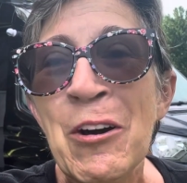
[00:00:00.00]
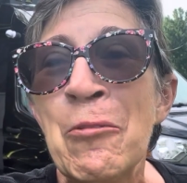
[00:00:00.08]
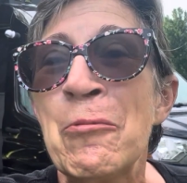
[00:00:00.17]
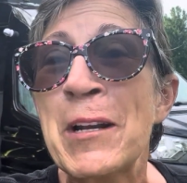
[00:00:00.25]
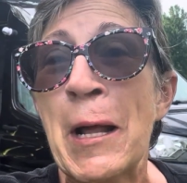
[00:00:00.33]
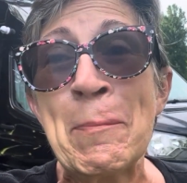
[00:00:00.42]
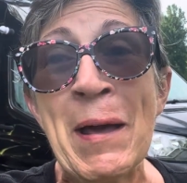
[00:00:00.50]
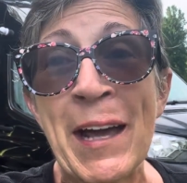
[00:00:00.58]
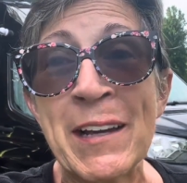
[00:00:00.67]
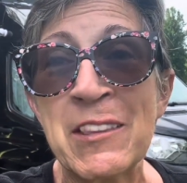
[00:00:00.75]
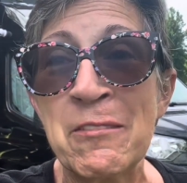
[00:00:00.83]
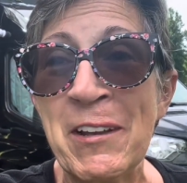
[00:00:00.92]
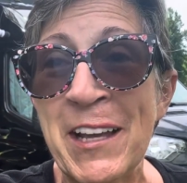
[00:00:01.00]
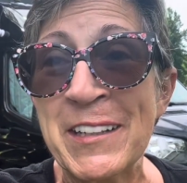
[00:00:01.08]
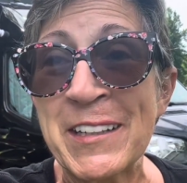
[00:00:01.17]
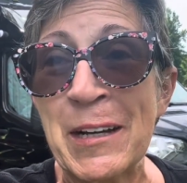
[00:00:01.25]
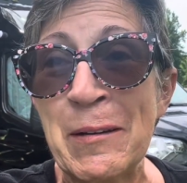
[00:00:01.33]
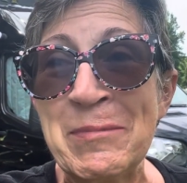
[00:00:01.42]
When I packed the van
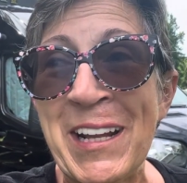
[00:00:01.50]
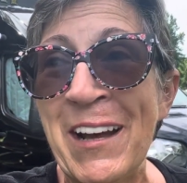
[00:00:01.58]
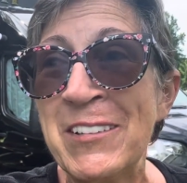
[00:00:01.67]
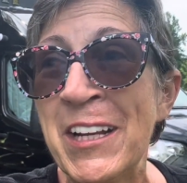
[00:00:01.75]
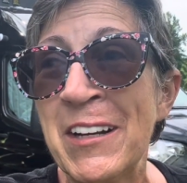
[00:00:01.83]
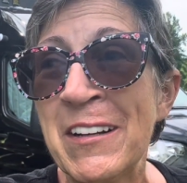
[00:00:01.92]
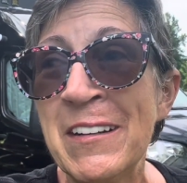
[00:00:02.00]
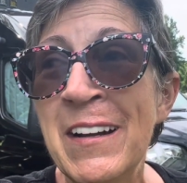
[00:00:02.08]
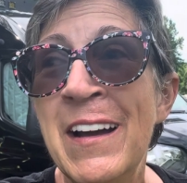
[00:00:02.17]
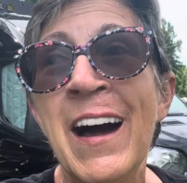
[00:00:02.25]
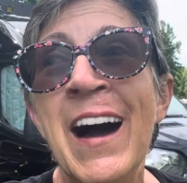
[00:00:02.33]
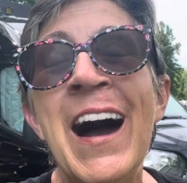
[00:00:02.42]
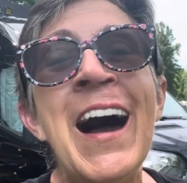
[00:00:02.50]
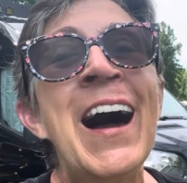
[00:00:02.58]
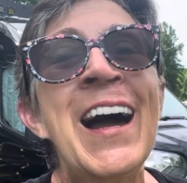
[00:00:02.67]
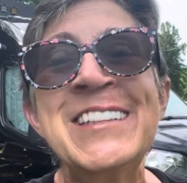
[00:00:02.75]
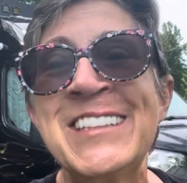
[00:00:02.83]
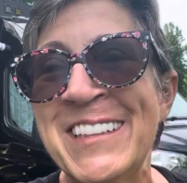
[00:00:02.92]
to come down here,
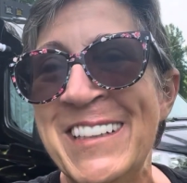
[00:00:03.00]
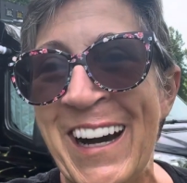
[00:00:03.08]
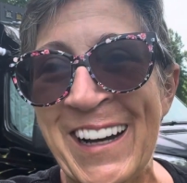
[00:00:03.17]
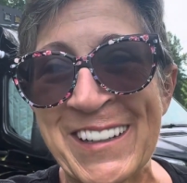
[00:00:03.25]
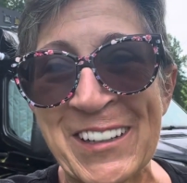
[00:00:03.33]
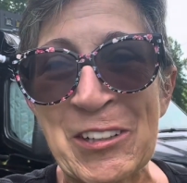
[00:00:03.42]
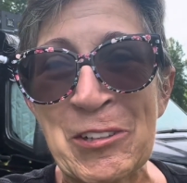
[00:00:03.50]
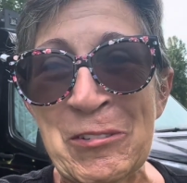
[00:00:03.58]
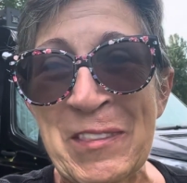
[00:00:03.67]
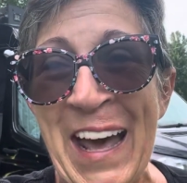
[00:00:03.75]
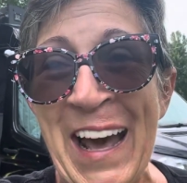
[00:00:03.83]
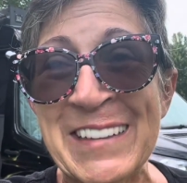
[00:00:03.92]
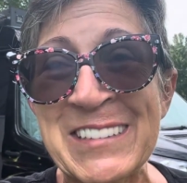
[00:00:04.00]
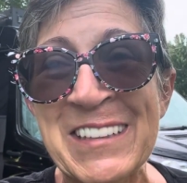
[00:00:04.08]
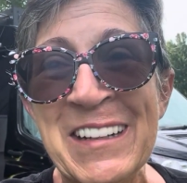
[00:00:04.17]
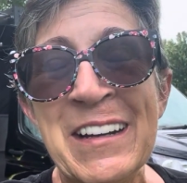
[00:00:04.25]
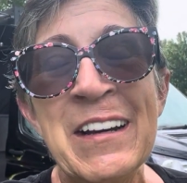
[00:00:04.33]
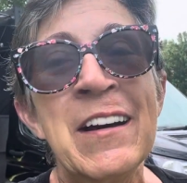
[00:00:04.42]
I did not include that.
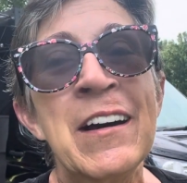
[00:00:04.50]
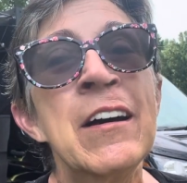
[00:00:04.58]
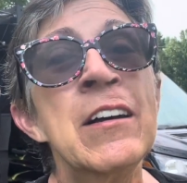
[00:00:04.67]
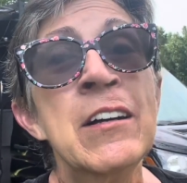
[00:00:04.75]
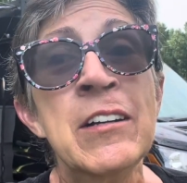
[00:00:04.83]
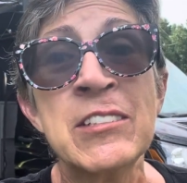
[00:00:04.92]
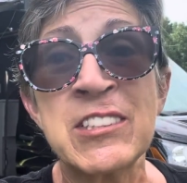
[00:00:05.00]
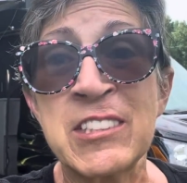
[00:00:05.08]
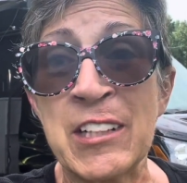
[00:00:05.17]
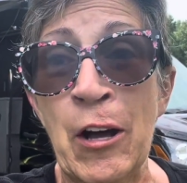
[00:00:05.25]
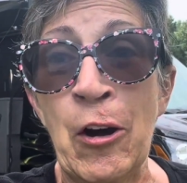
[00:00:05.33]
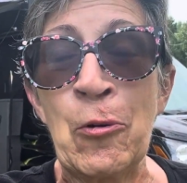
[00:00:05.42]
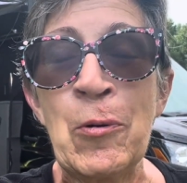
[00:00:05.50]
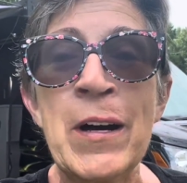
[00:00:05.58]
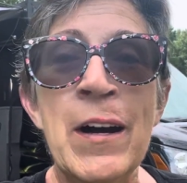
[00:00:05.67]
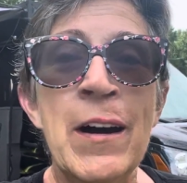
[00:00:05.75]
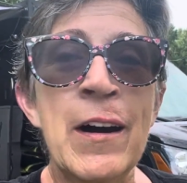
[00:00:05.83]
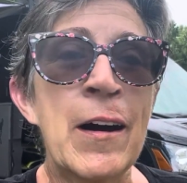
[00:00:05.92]
So
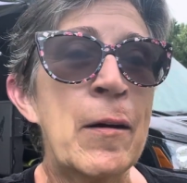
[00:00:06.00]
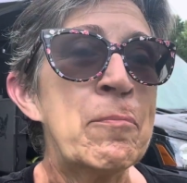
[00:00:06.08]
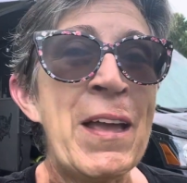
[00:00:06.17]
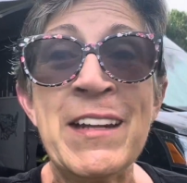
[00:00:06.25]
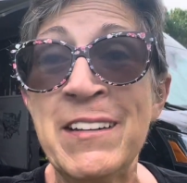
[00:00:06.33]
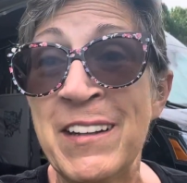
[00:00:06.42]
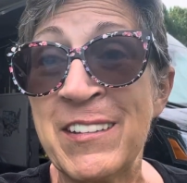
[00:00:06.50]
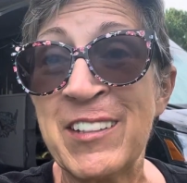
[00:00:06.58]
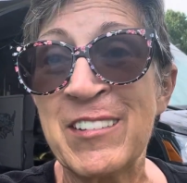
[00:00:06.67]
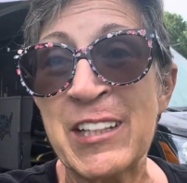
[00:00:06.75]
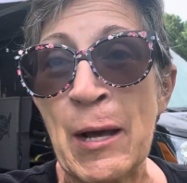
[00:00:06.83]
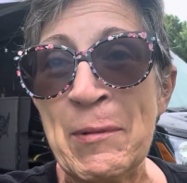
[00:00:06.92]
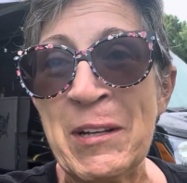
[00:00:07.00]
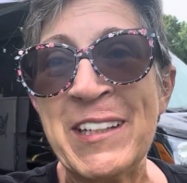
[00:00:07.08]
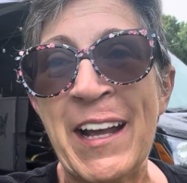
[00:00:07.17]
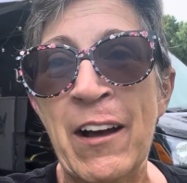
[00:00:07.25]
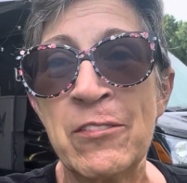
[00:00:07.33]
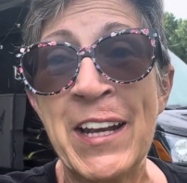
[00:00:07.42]
uh, maintenance is coming
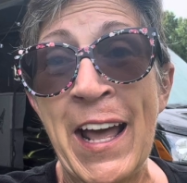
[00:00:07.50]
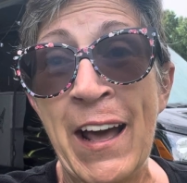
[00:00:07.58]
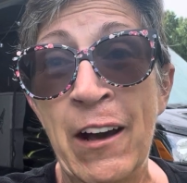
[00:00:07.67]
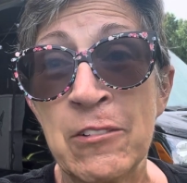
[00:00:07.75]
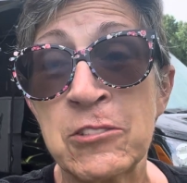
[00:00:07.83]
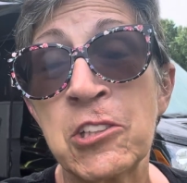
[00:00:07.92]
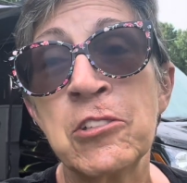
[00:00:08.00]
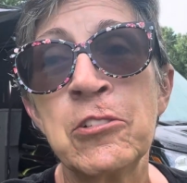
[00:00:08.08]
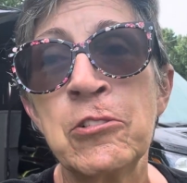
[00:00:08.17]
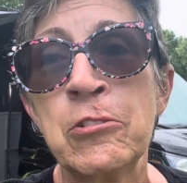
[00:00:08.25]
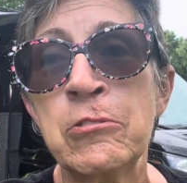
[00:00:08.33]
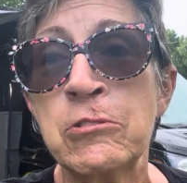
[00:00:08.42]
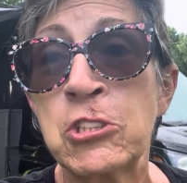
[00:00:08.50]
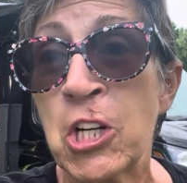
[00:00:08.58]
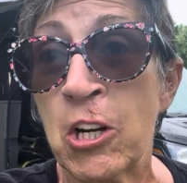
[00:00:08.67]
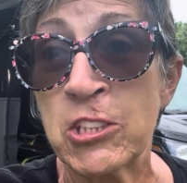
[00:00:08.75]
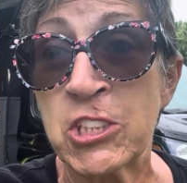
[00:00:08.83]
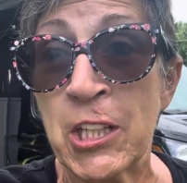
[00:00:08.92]
down now to
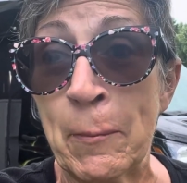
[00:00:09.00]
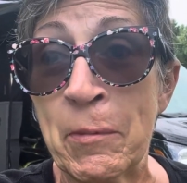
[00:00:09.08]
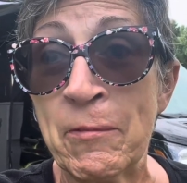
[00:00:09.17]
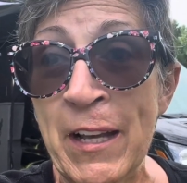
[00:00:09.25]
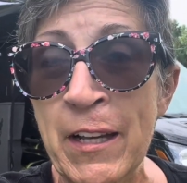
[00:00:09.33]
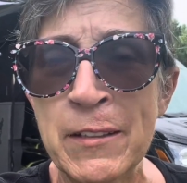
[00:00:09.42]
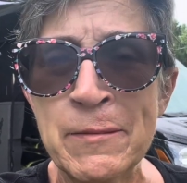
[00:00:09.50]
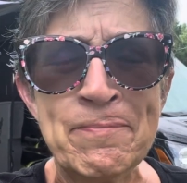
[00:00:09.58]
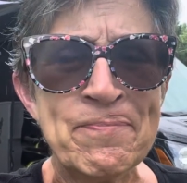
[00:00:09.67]
charge up the van